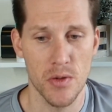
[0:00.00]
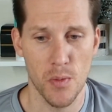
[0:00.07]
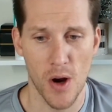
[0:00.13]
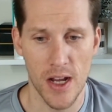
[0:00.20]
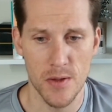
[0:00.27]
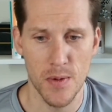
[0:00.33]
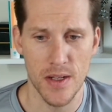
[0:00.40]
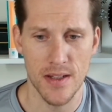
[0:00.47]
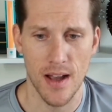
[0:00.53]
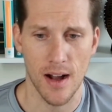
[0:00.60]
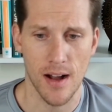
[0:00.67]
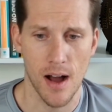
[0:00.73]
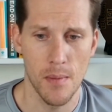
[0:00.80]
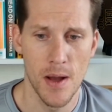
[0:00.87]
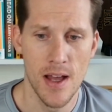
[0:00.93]
That is
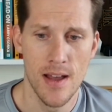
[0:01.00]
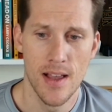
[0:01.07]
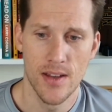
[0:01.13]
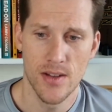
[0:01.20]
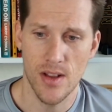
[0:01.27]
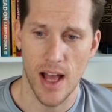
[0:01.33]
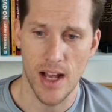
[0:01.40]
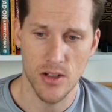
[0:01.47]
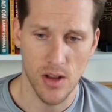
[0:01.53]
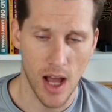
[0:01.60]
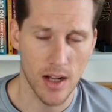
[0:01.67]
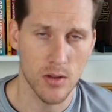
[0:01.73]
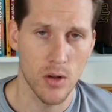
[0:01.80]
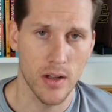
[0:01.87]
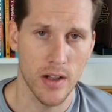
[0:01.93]

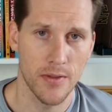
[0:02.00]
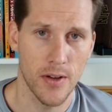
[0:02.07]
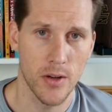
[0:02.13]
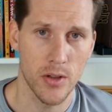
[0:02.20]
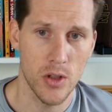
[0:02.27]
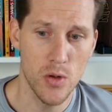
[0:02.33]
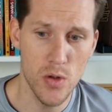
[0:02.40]
prizepicks.com/LockedOnNFL.